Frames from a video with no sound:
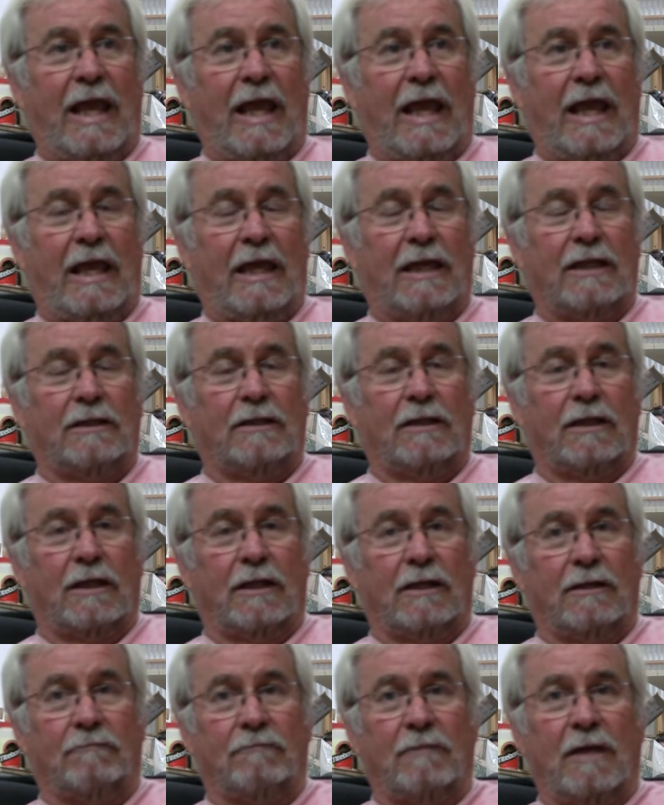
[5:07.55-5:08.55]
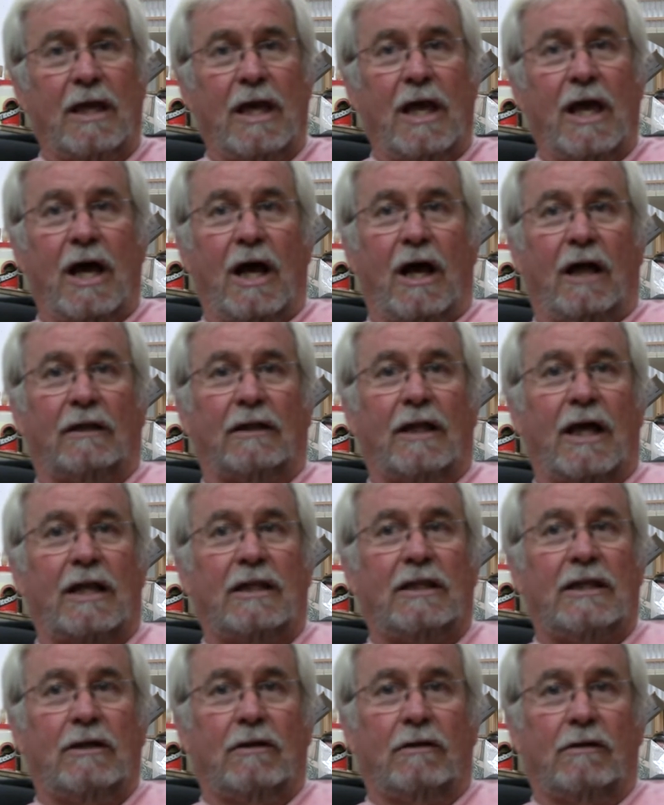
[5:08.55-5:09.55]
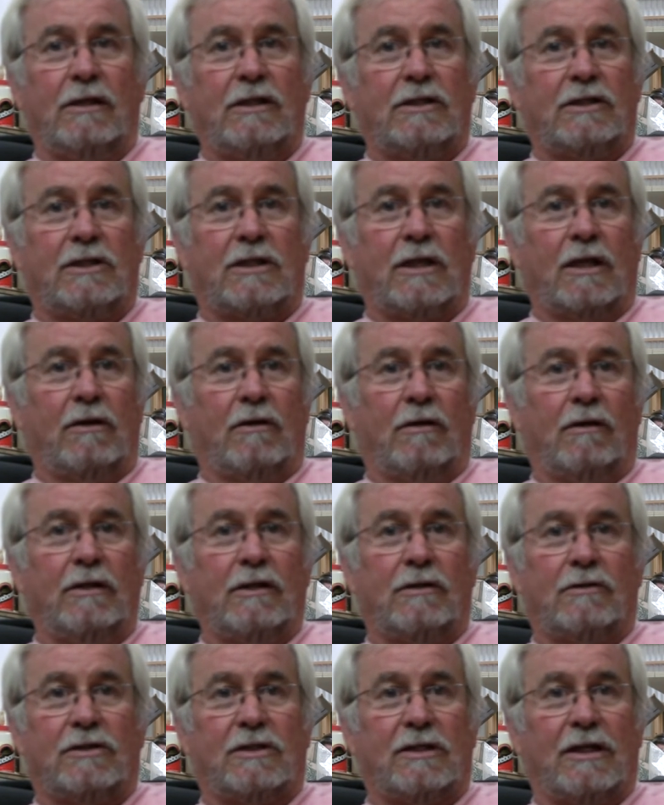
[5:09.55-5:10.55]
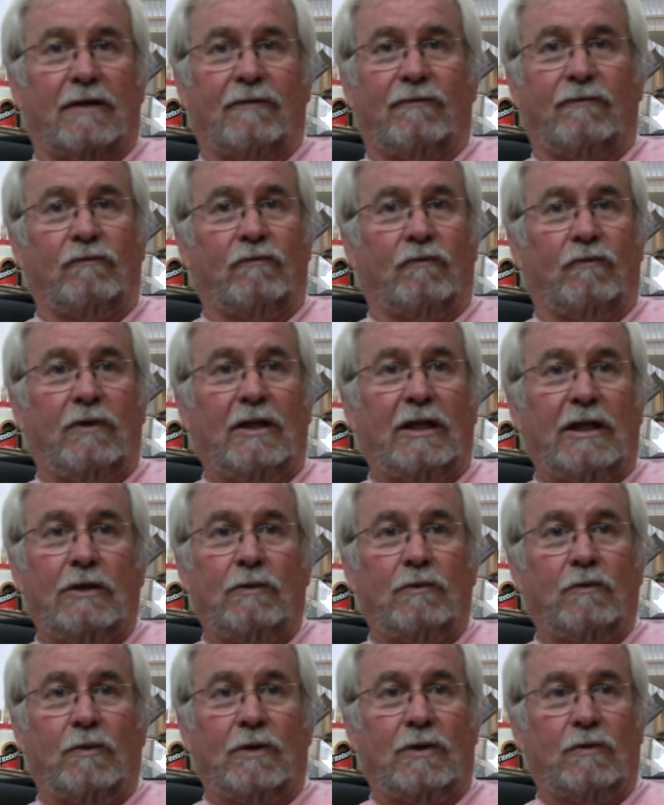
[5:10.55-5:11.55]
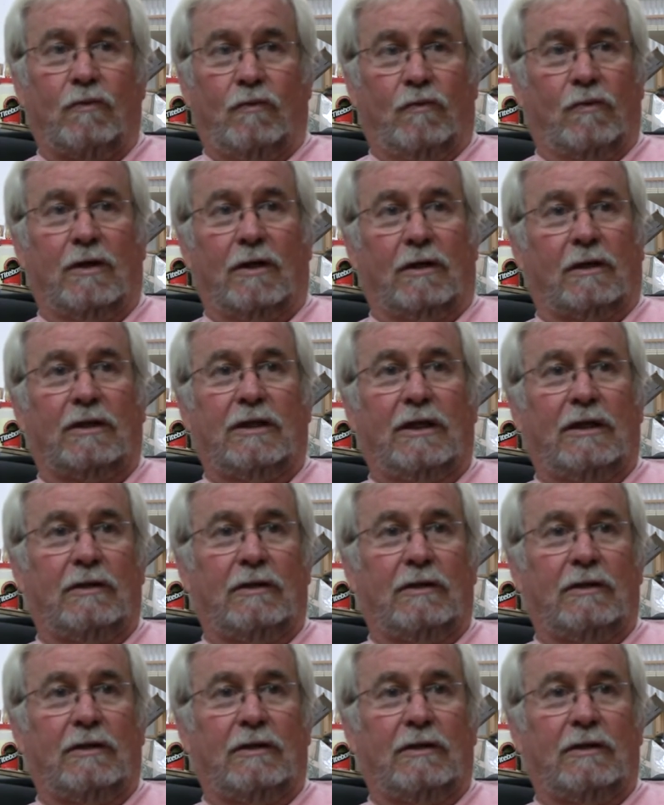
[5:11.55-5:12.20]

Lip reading: And a lot of the earlier stuff really wouldn't work.